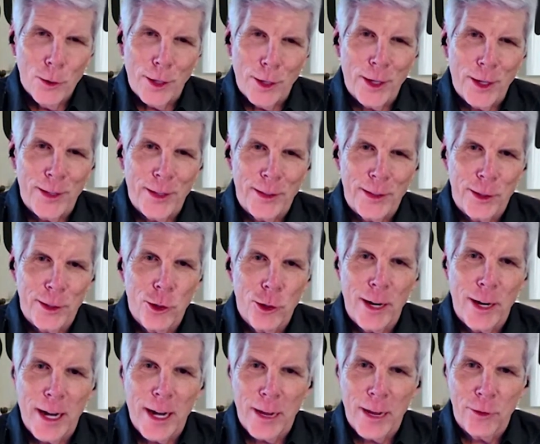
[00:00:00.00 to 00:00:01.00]
Well, I think the
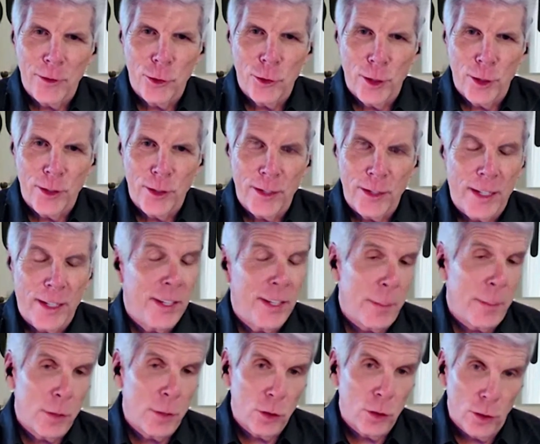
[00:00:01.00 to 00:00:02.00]
trite answer is
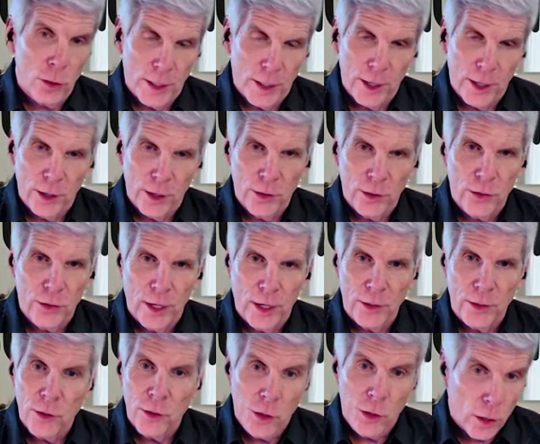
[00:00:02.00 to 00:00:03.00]
it's absolutely here to
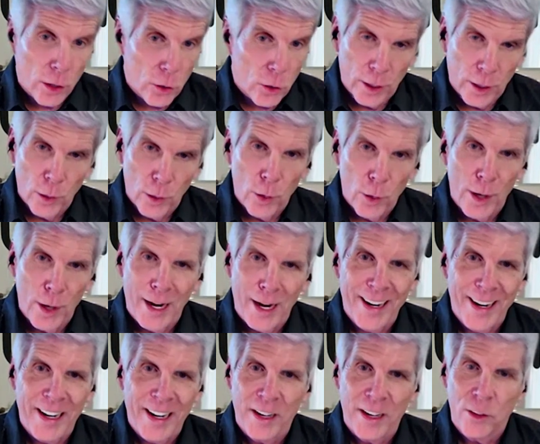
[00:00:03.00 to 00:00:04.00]
stay. It's not going
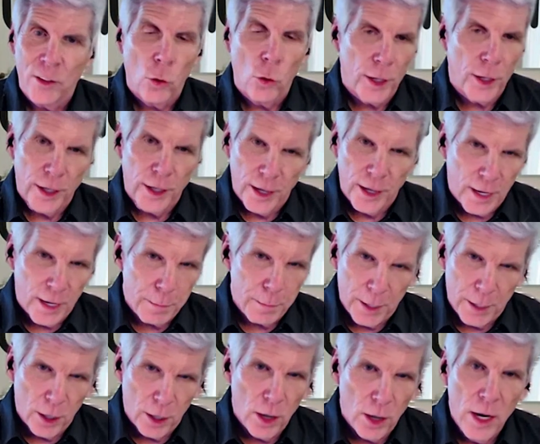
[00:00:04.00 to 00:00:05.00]
away, and it's only going to
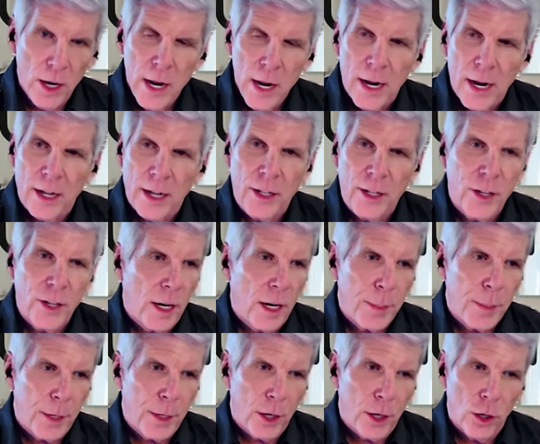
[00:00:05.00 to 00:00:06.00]
get bigger. And it's
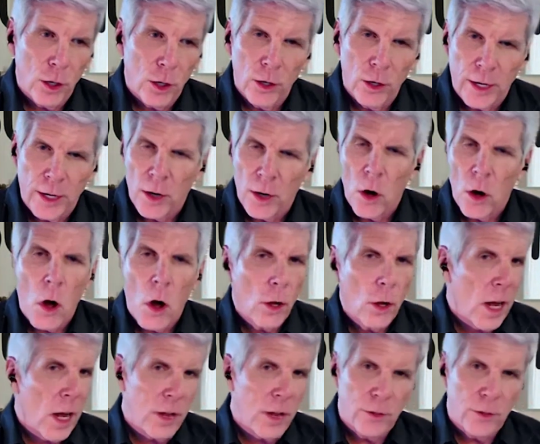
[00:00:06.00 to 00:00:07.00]
getting bigger in
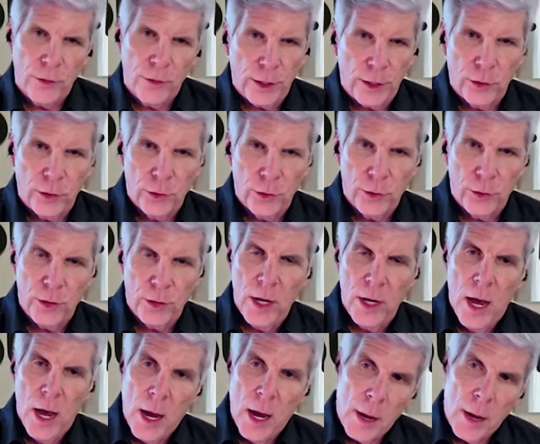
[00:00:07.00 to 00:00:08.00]
all kinds of industries.
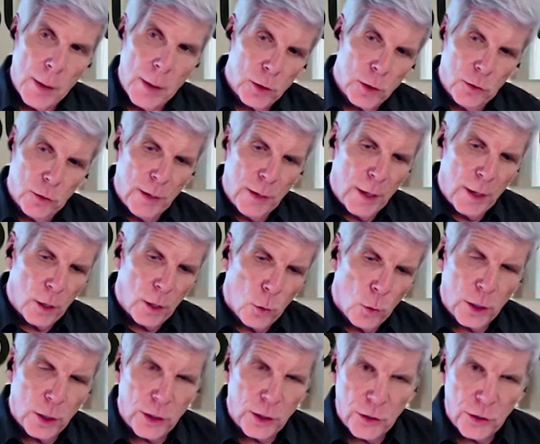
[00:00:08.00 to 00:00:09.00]
I'll just make a
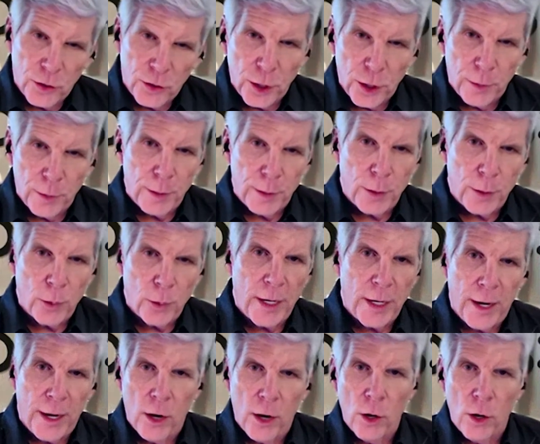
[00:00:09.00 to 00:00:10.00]
quick distinction
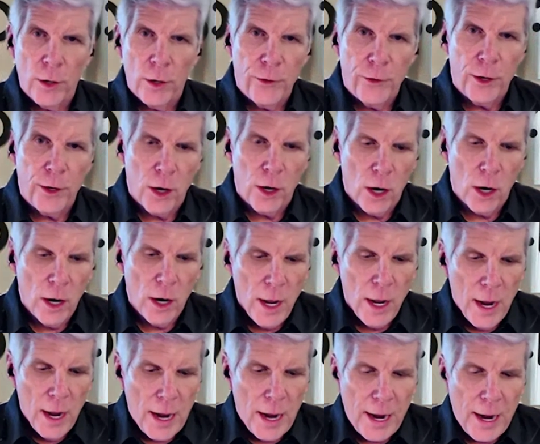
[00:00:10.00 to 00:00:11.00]
between AR and VR.
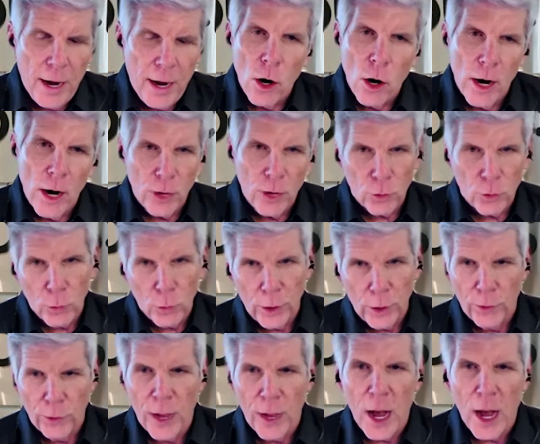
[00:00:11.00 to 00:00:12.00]
AR has a
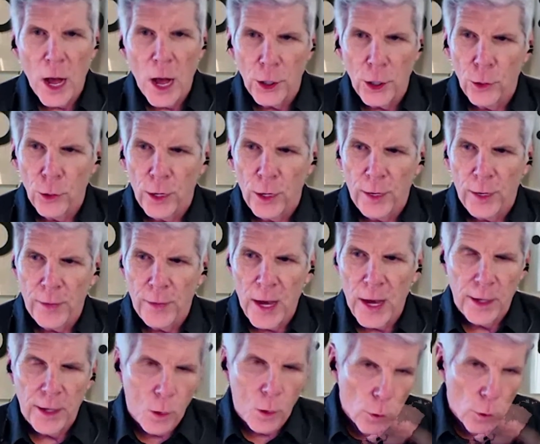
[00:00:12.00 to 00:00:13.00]
real value in
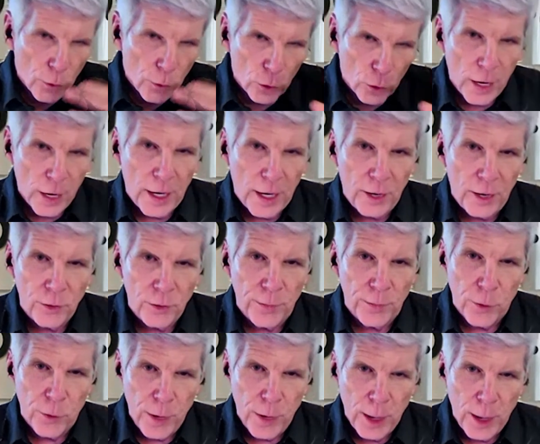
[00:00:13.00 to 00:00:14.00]
that it overlays
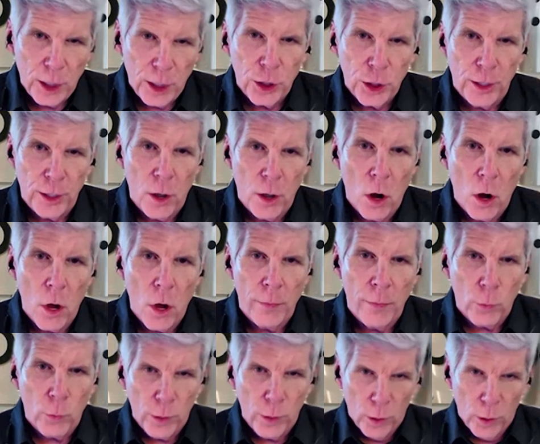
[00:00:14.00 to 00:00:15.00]
information
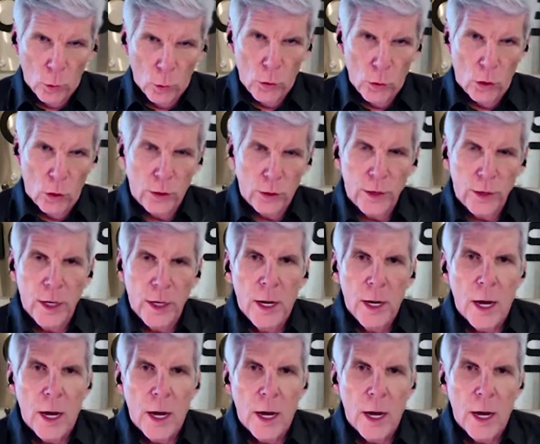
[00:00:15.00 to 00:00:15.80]
on the real world.